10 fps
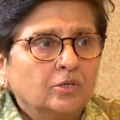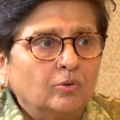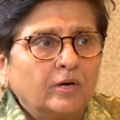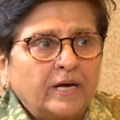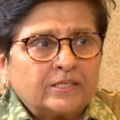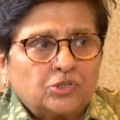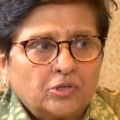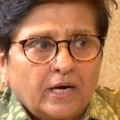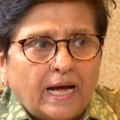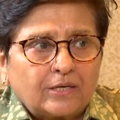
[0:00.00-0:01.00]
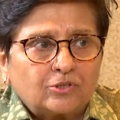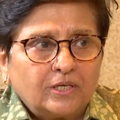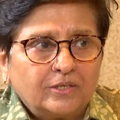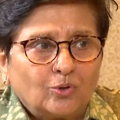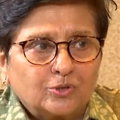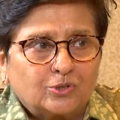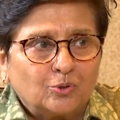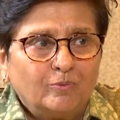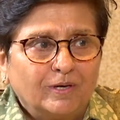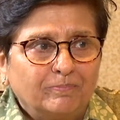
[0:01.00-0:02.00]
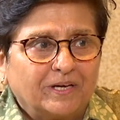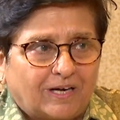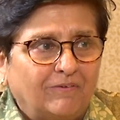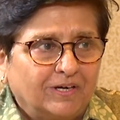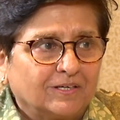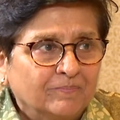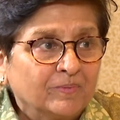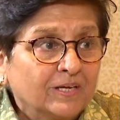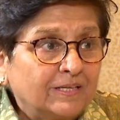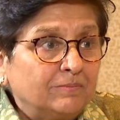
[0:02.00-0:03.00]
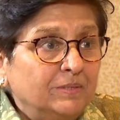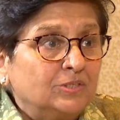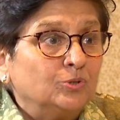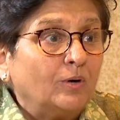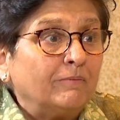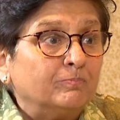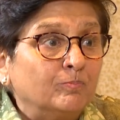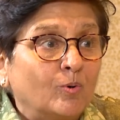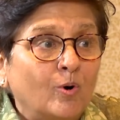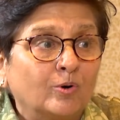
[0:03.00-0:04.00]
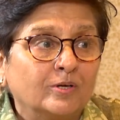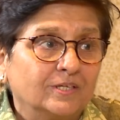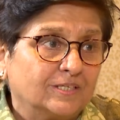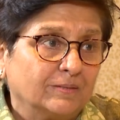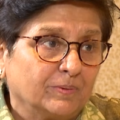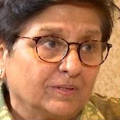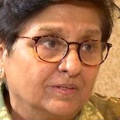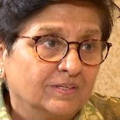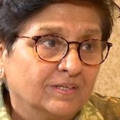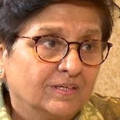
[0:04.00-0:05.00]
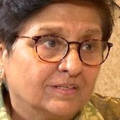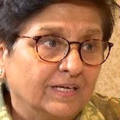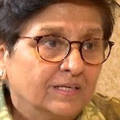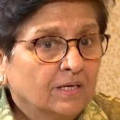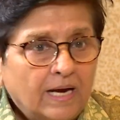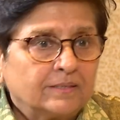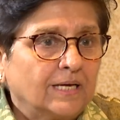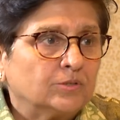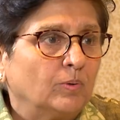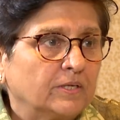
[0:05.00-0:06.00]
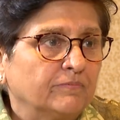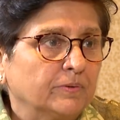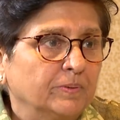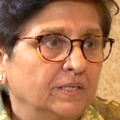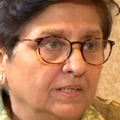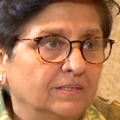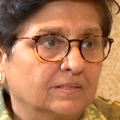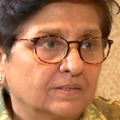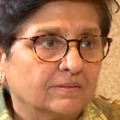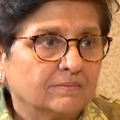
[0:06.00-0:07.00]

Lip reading: You got extra. Actually, those two will be covered. That means you have more on the table then, and that's what everybody needs.